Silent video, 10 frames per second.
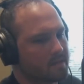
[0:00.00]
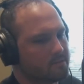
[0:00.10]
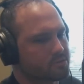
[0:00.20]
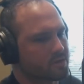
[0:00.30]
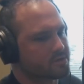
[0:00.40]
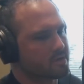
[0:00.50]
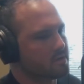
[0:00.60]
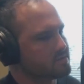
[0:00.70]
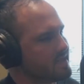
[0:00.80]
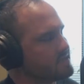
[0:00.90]
nutrition
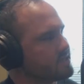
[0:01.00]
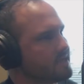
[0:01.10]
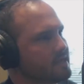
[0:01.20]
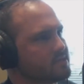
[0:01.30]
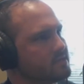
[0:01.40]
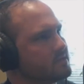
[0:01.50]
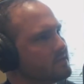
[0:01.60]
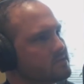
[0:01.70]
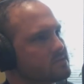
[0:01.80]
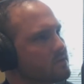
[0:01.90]
goes, education
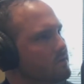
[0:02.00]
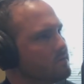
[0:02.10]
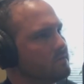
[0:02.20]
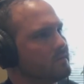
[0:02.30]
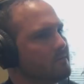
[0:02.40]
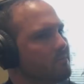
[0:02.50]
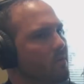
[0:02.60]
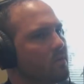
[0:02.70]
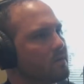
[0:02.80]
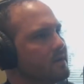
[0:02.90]
is so
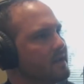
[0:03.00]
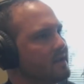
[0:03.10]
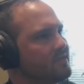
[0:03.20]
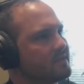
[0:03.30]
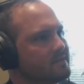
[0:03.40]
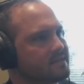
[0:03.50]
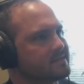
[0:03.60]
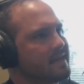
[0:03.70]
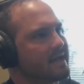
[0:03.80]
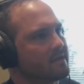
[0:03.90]
important, and I think
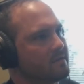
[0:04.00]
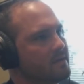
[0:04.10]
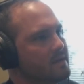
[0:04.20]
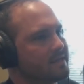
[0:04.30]
that's lacking.